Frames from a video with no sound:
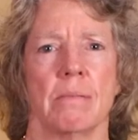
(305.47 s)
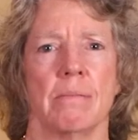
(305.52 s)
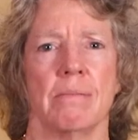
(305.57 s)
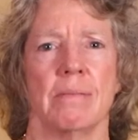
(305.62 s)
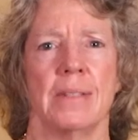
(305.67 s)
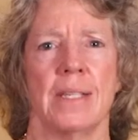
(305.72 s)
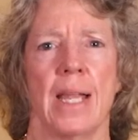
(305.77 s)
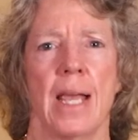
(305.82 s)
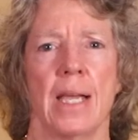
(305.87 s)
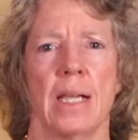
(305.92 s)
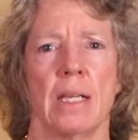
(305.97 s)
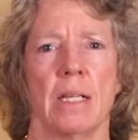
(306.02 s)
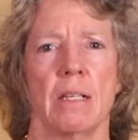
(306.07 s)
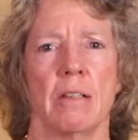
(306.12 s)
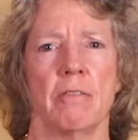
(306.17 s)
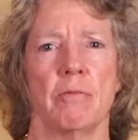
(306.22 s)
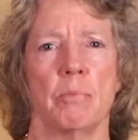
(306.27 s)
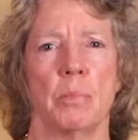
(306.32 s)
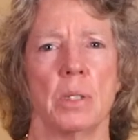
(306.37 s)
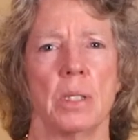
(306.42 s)

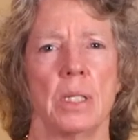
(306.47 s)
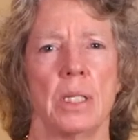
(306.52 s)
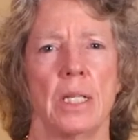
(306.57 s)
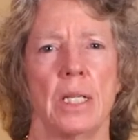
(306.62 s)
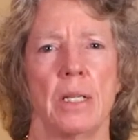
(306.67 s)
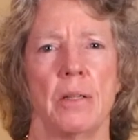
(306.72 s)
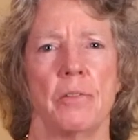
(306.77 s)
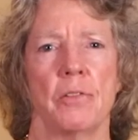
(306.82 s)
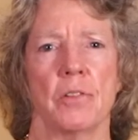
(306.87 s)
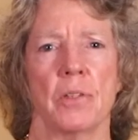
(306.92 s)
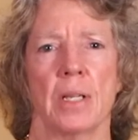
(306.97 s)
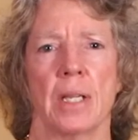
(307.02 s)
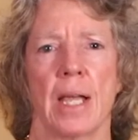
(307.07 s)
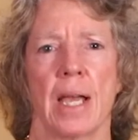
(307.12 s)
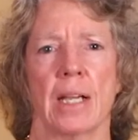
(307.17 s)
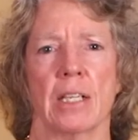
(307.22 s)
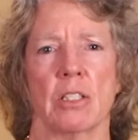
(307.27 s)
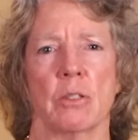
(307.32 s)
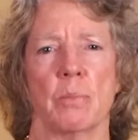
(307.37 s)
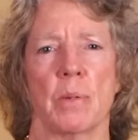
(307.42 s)
negative beliefs and
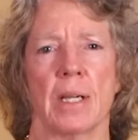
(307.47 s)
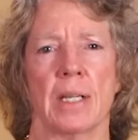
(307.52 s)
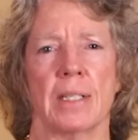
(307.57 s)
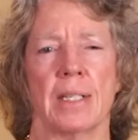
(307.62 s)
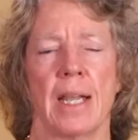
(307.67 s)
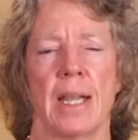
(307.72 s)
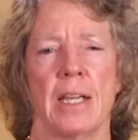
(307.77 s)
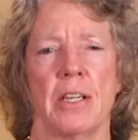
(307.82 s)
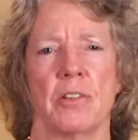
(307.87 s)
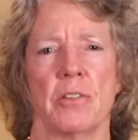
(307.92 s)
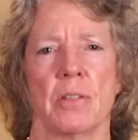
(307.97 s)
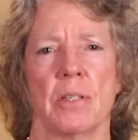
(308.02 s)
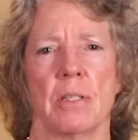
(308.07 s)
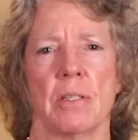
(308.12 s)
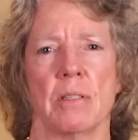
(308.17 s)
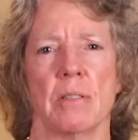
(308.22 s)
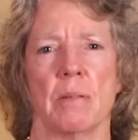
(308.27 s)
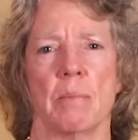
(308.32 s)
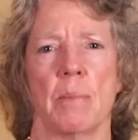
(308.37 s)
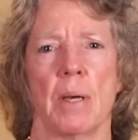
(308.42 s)

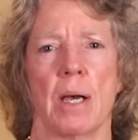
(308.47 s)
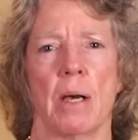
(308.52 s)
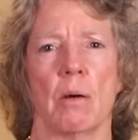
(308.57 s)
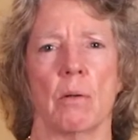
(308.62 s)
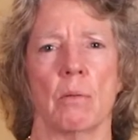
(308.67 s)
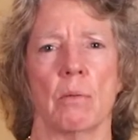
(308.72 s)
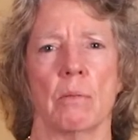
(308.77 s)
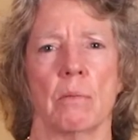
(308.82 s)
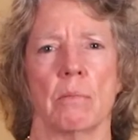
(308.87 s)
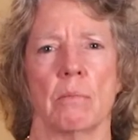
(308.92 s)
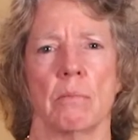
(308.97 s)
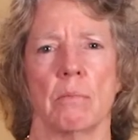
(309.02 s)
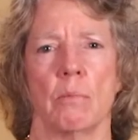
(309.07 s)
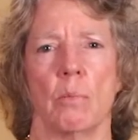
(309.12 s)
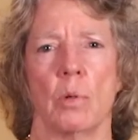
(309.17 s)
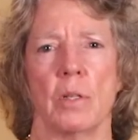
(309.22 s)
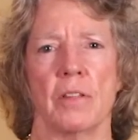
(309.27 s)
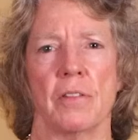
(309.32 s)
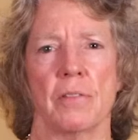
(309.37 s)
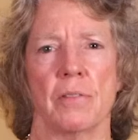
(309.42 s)
expectations about
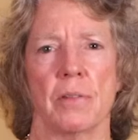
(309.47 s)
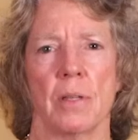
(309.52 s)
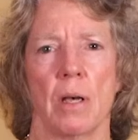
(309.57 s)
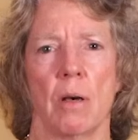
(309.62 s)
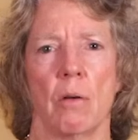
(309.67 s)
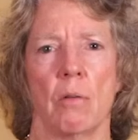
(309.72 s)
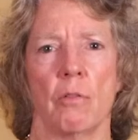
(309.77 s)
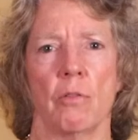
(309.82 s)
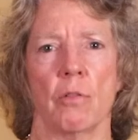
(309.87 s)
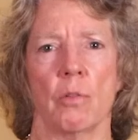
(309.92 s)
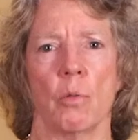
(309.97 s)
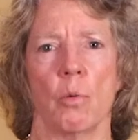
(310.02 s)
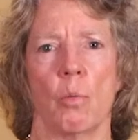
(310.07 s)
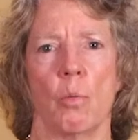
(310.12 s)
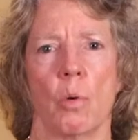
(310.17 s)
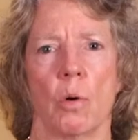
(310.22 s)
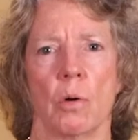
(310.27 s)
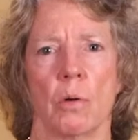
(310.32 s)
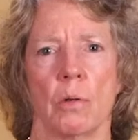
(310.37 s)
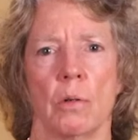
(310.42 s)
oneself or the
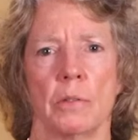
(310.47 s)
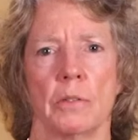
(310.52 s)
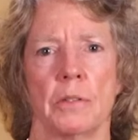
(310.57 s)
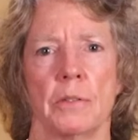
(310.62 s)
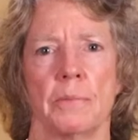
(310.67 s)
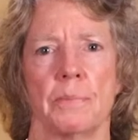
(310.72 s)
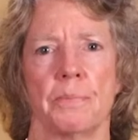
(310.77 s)
world.